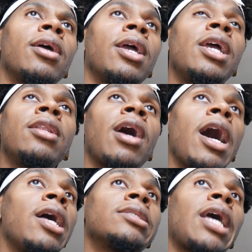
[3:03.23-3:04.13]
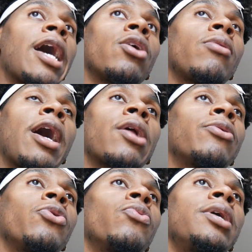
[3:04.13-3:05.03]
And honestly, I don't I
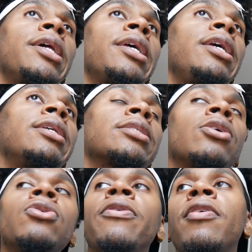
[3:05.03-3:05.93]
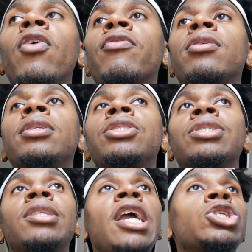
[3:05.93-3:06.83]
don't know what it is. I don't know. They over here
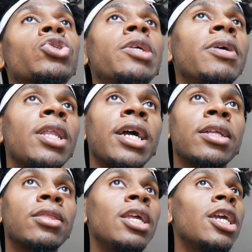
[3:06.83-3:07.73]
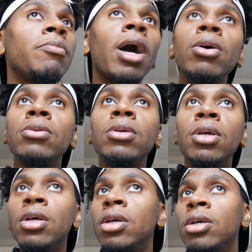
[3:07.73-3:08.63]
just daydreaming, like thinking about.
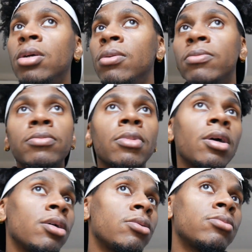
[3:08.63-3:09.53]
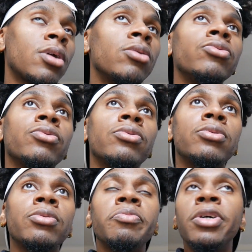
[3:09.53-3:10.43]
I don't know,
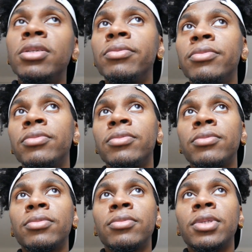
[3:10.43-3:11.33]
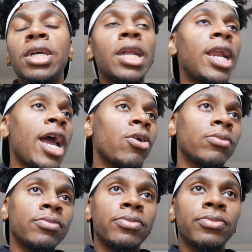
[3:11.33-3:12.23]
but cut it out.